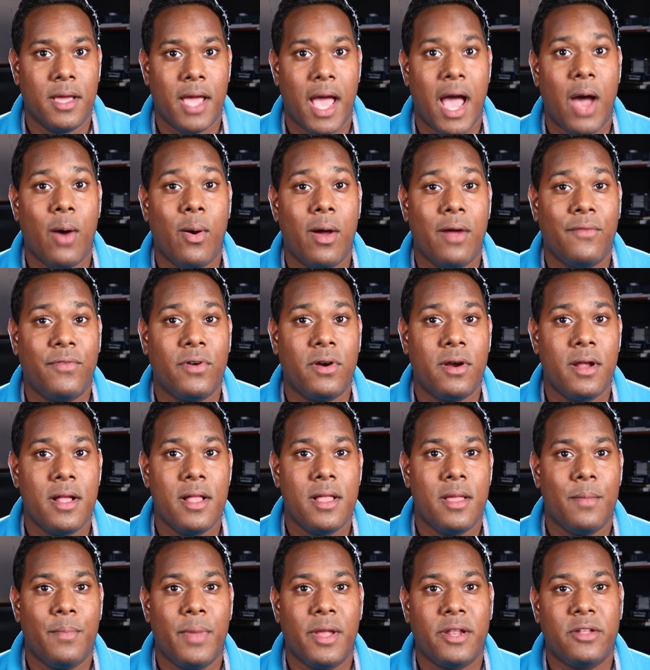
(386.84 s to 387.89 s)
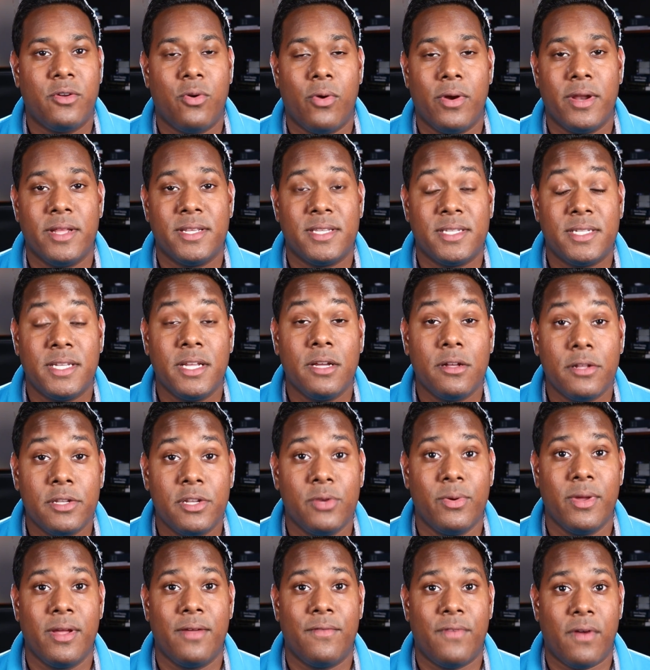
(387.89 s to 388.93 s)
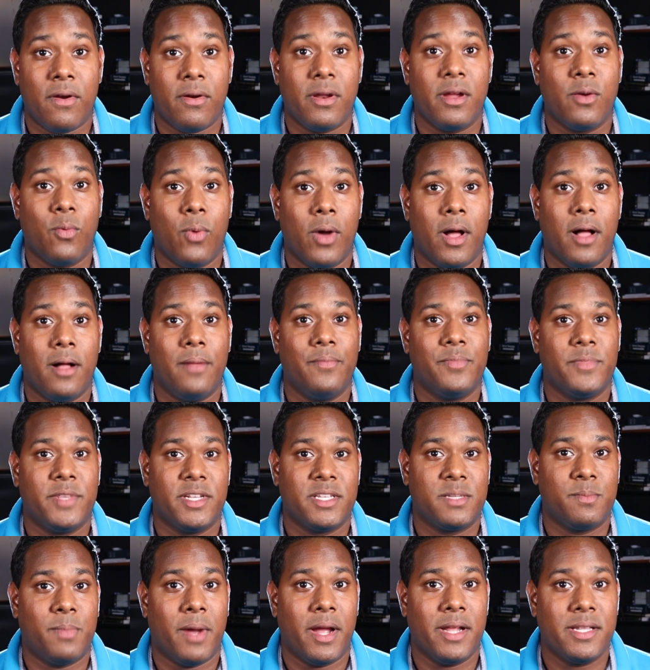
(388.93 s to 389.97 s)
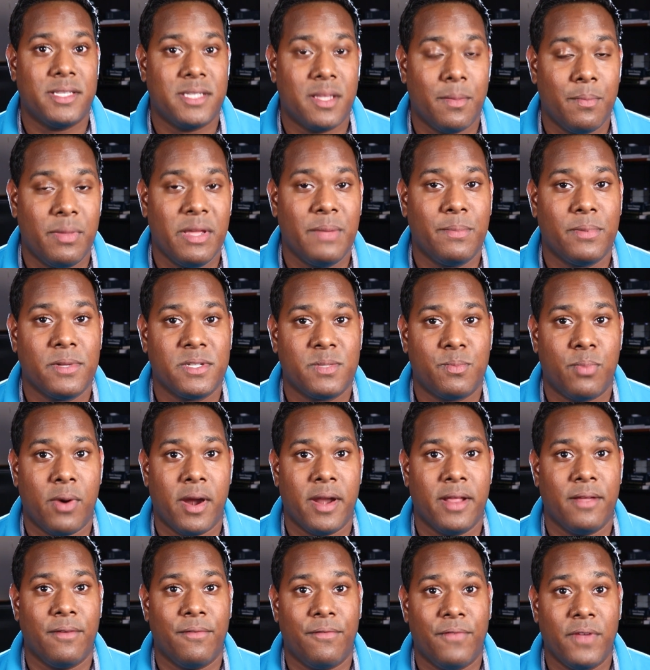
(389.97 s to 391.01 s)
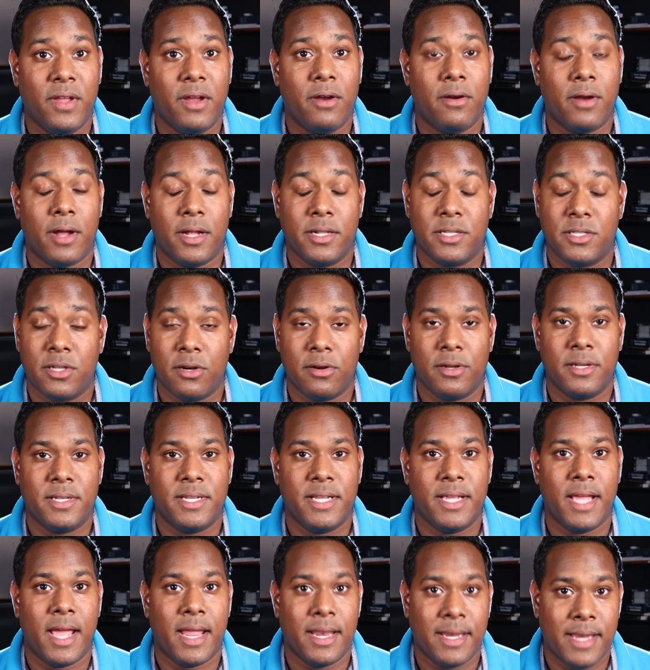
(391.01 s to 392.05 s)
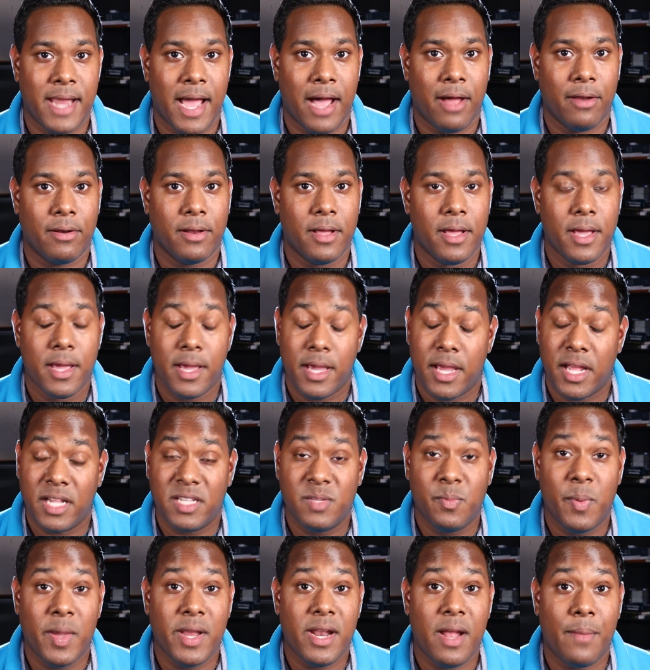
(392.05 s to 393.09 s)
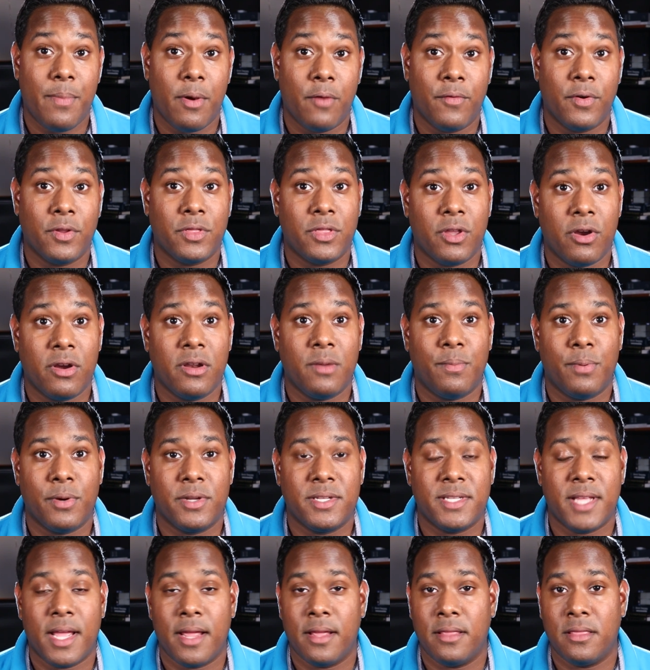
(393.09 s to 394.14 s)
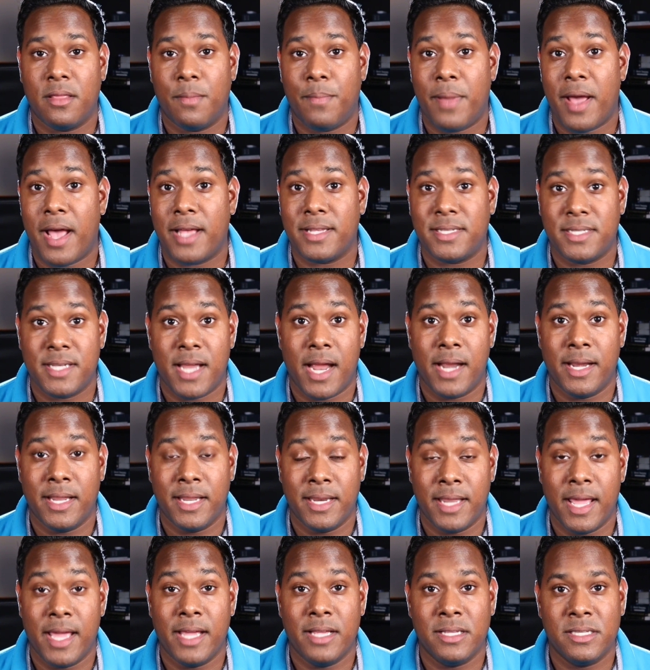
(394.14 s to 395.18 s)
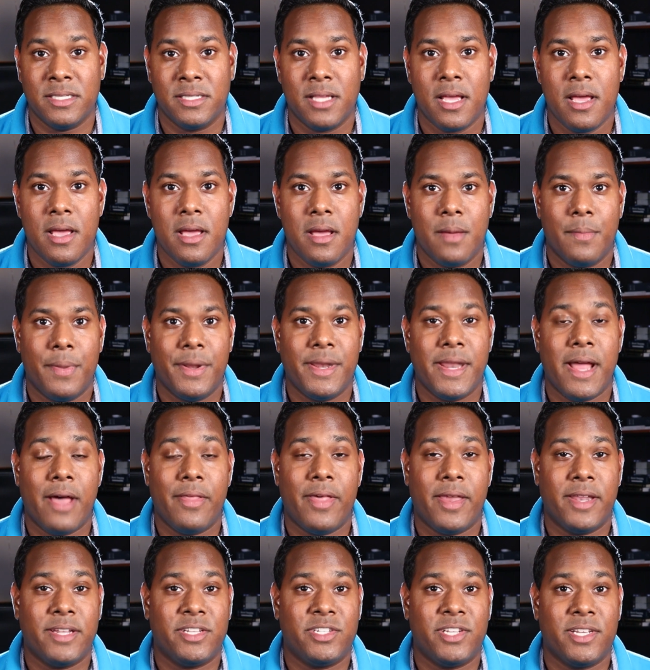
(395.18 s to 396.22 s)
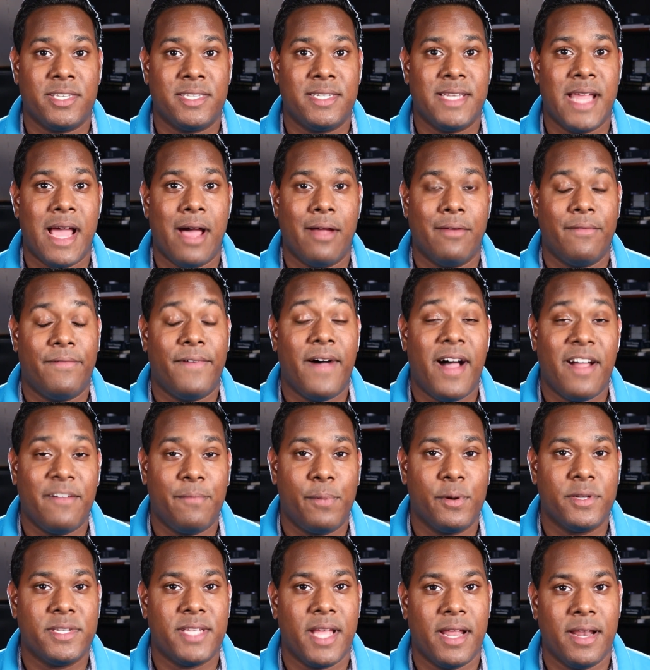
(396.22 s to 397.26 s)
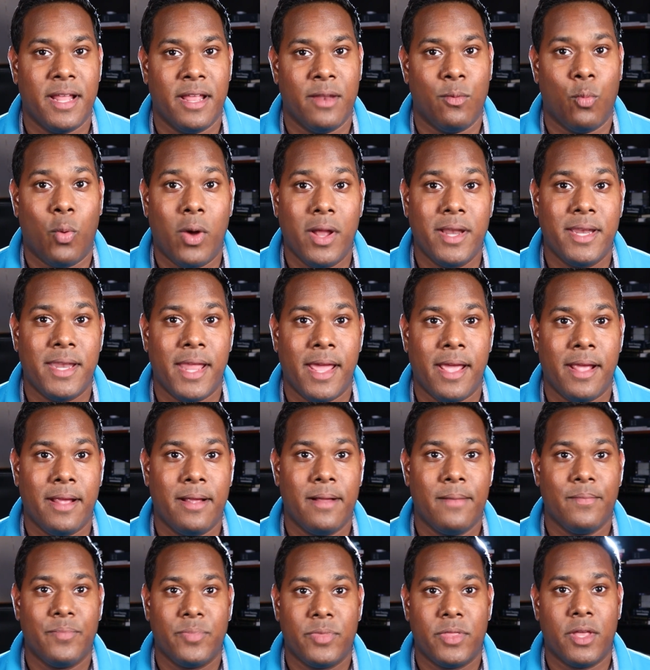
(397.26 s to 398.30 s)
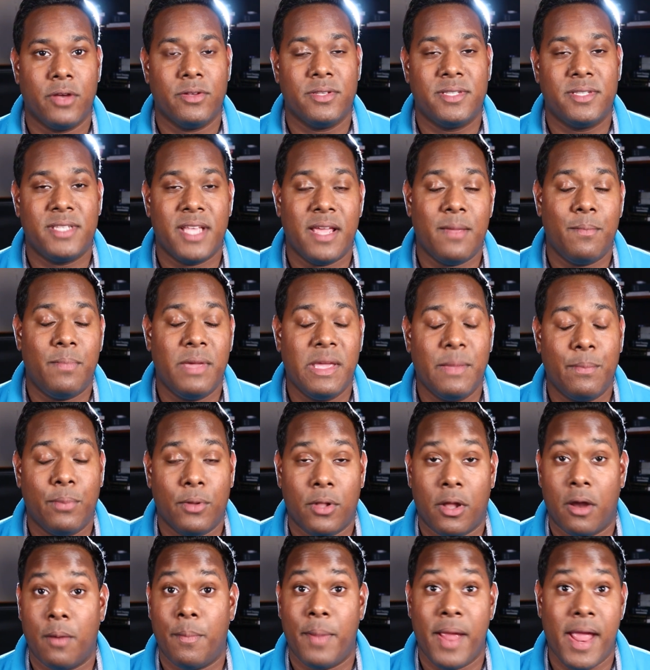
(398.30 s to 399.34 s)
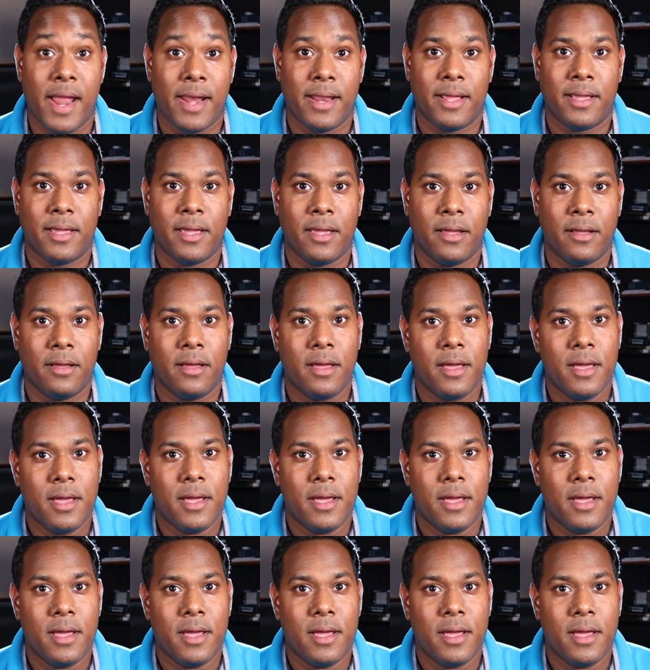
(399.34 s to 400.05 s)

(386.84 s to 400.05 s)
However, Bitcoin is still doing very well despite some people spreading fear, uncertainty, and doubt. It's been up over 30% in the past 90 days, but now that it's just down 5% in one day, those same people are panicking.